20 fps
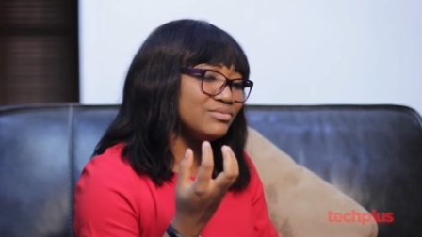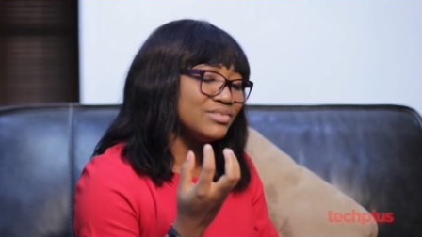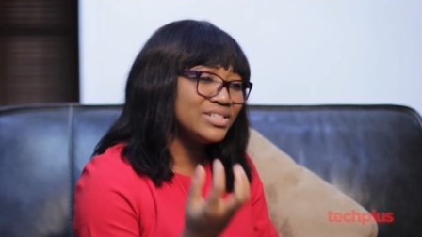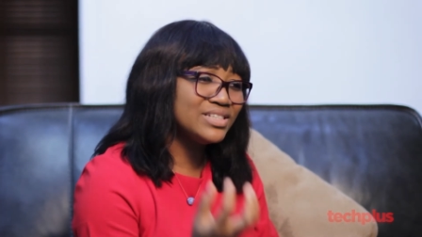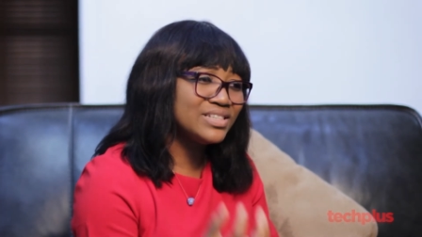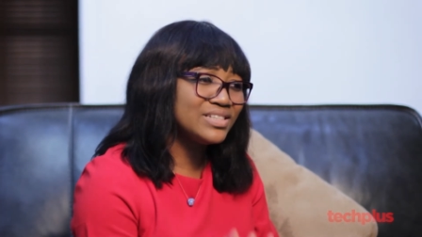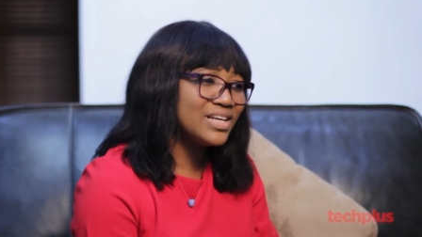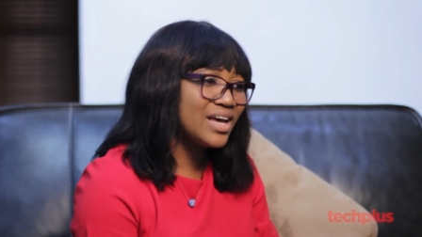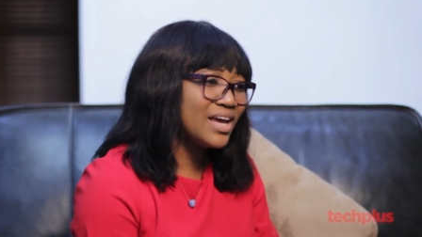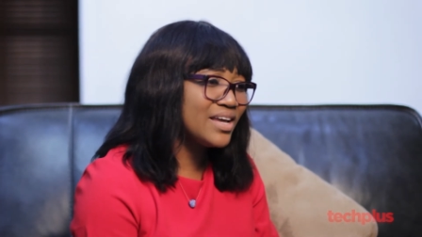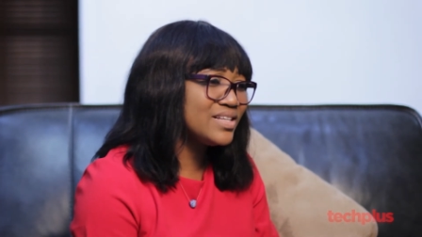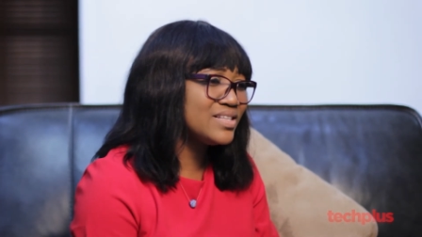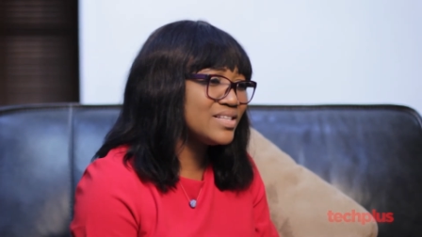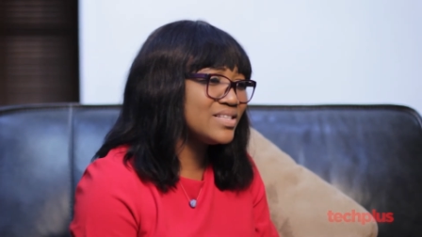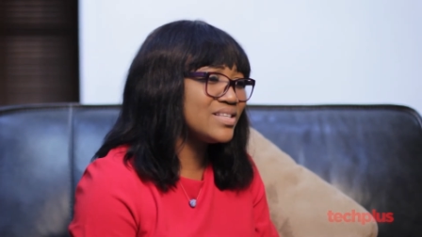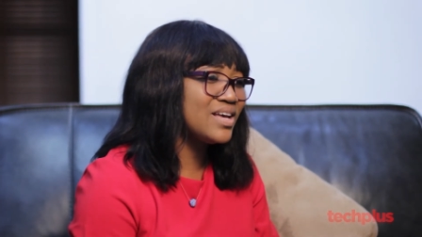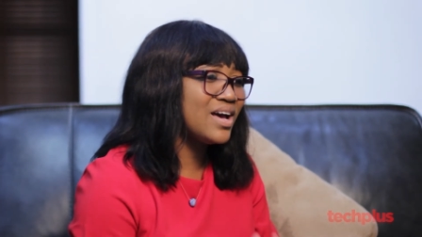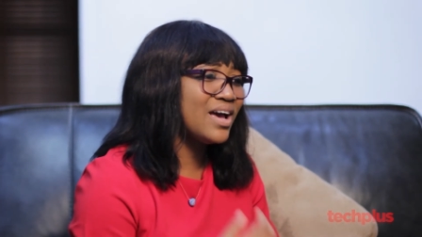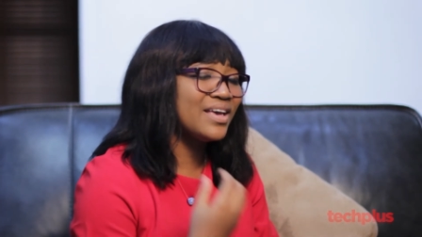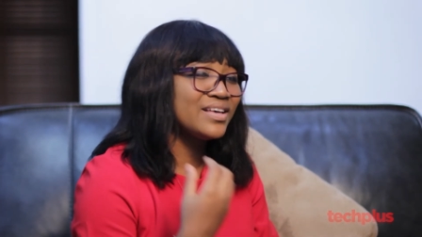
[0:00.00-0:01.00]

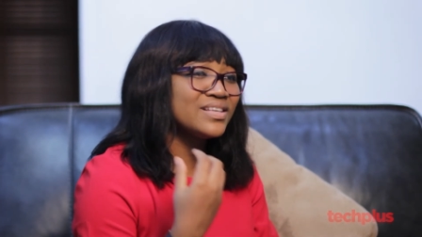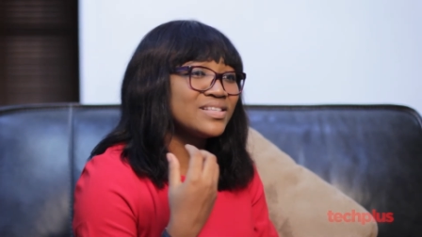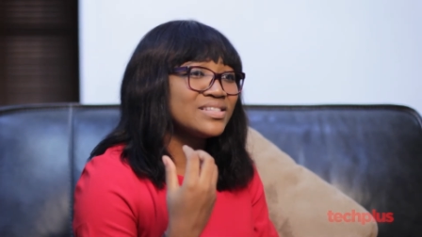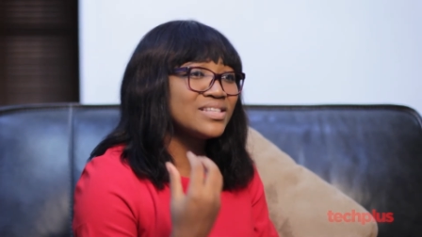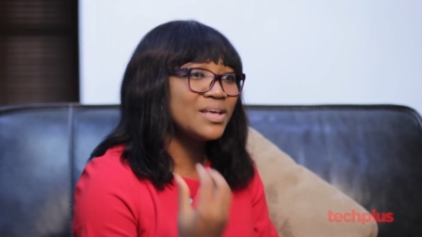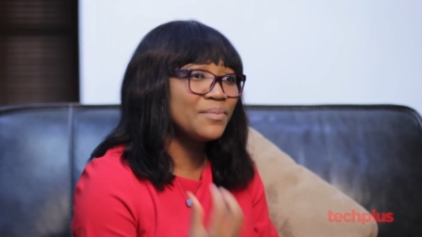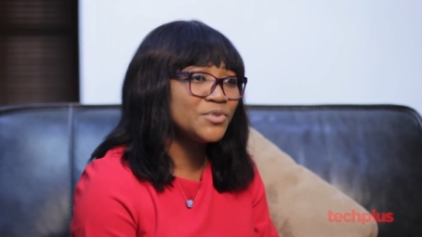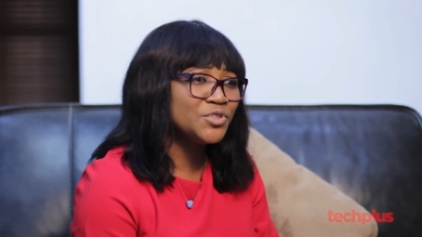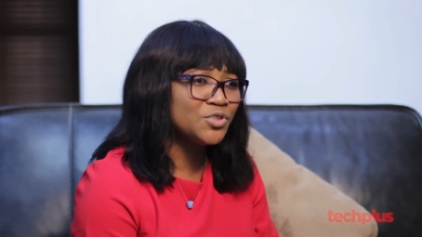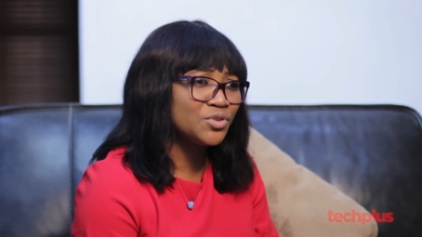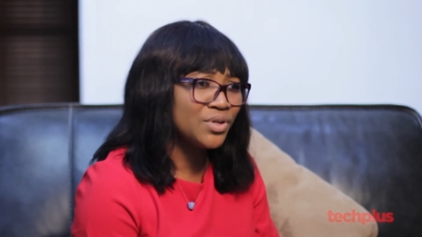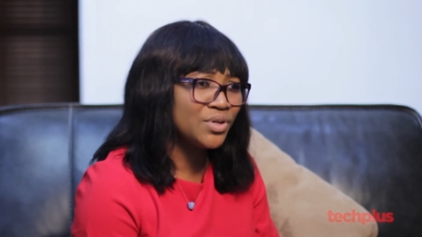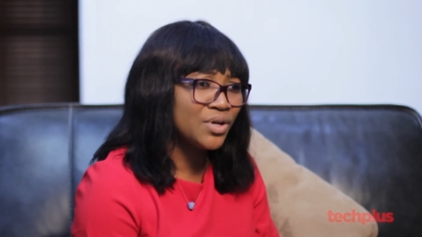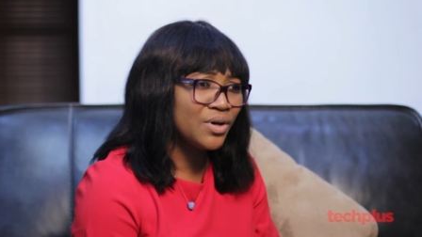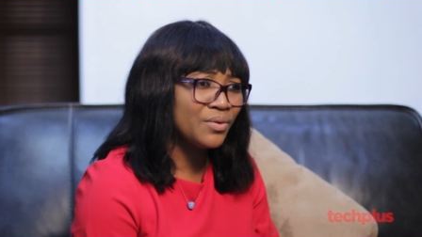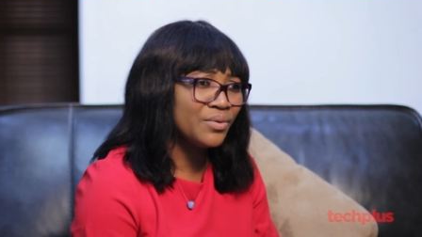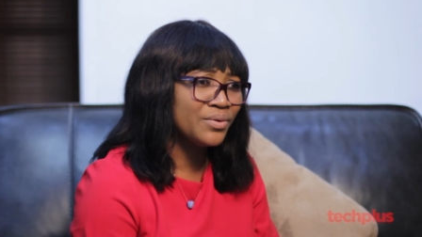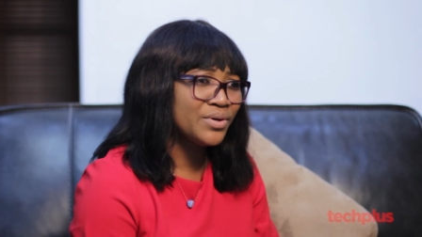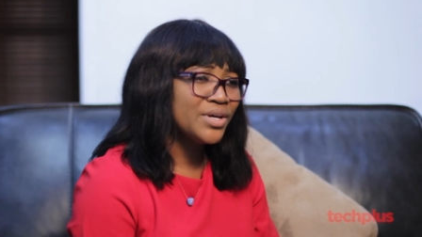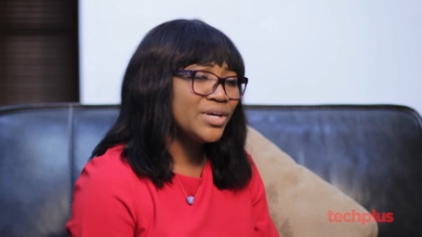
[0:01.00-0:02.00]
designs are
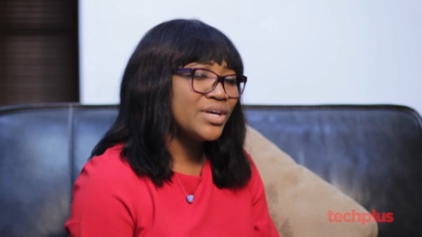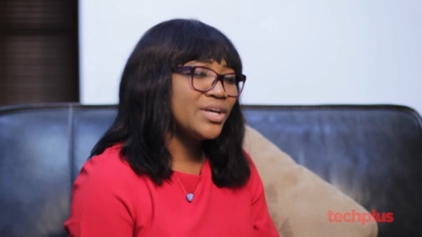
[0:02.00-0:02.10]
exceptional,